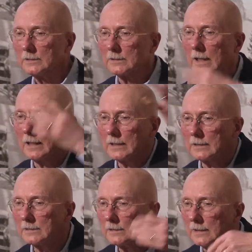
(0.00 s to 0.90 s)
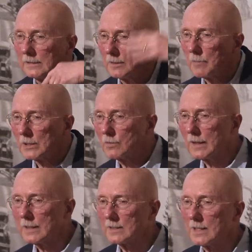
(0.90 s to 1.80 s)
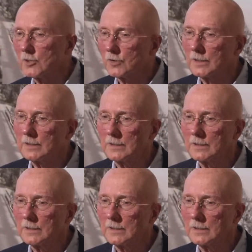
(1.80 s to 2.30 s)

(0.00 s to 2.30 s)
uh, in the mid twentieth century